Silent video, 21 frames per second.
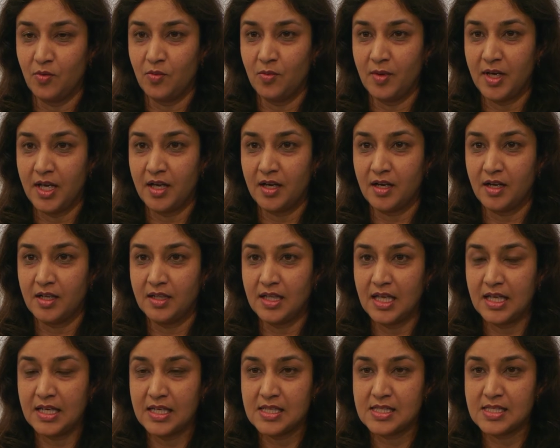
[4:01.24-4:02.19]
where
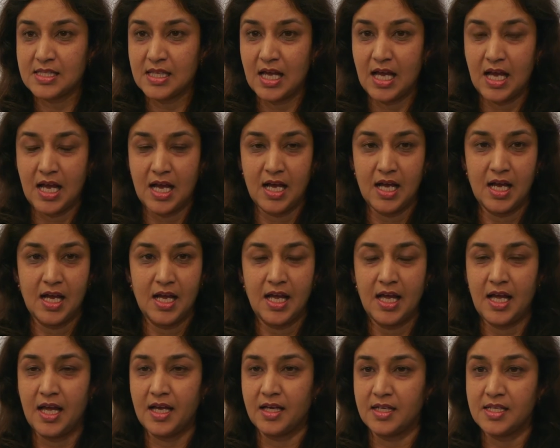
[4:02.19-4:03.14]
there is
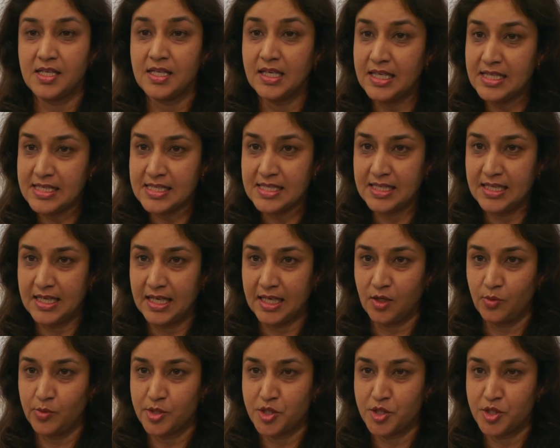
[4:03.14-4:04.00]
an incident,